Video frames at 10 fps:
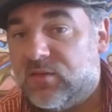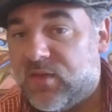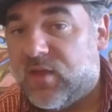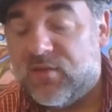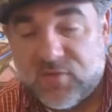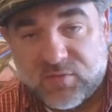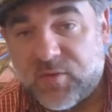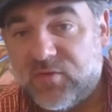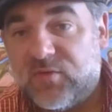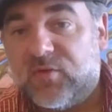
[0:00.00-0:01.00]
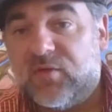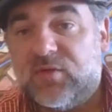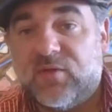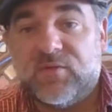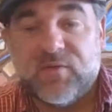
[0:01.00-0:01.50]
Especially if you're doing
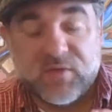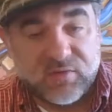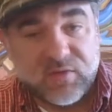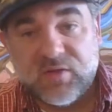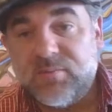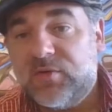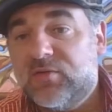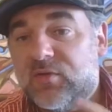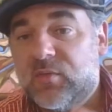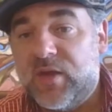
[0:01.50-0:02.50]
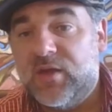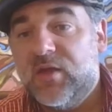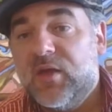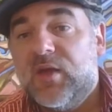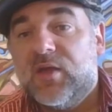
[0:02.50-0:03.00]
self-defense, things happen a certain way.
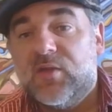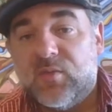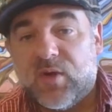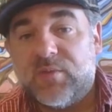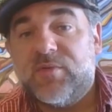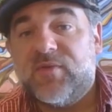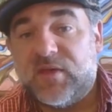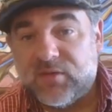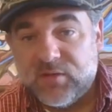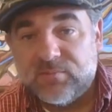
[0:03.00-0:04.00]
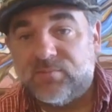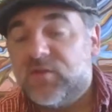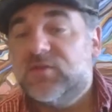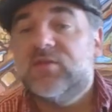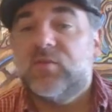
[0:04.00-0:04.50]
You want to prevent it.
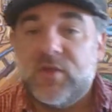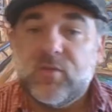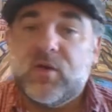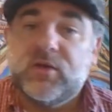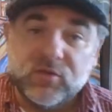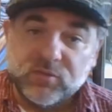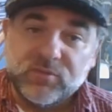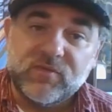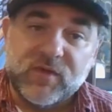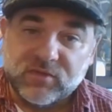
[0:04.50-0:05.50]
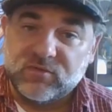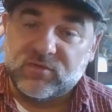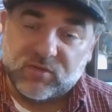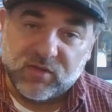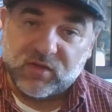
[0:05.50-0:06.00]
This is what you want to do to prevent
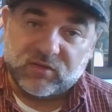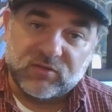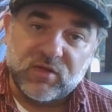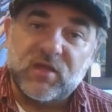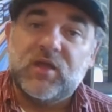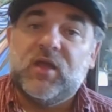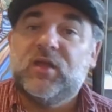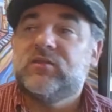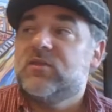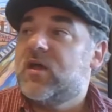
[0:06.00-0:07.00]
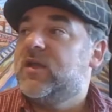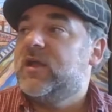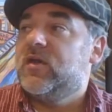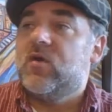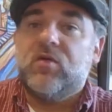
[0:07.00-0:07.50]
certain things. It's not
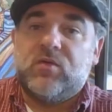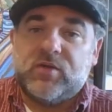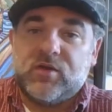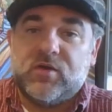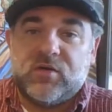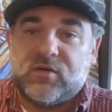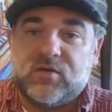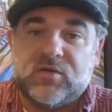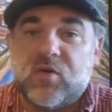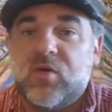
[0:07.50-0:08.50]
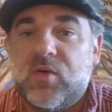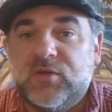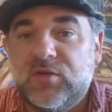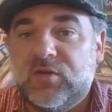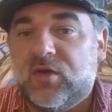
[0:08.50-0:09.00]
don't go
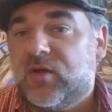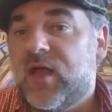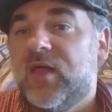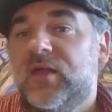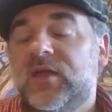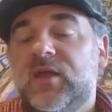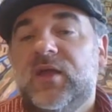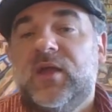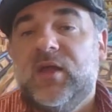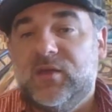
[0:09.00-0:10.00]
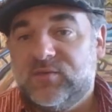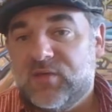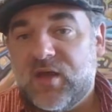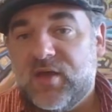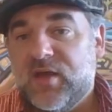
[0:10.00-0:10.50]
into the dark alley. It's
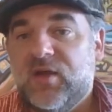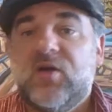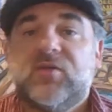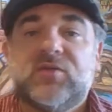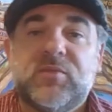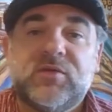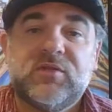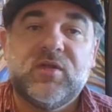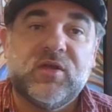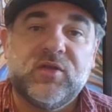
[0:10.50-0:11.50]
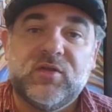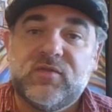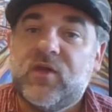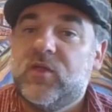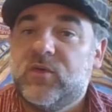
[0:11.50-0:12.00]
not someone's telling you they're
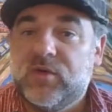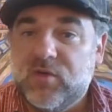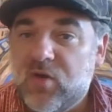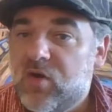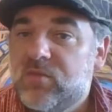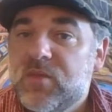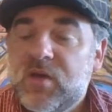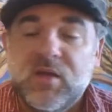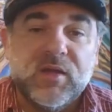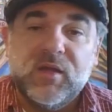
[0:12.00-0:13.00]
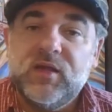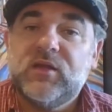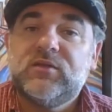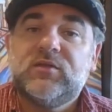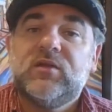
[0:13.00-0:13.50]
following you home.
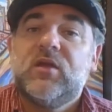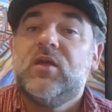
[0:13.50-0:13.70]
It's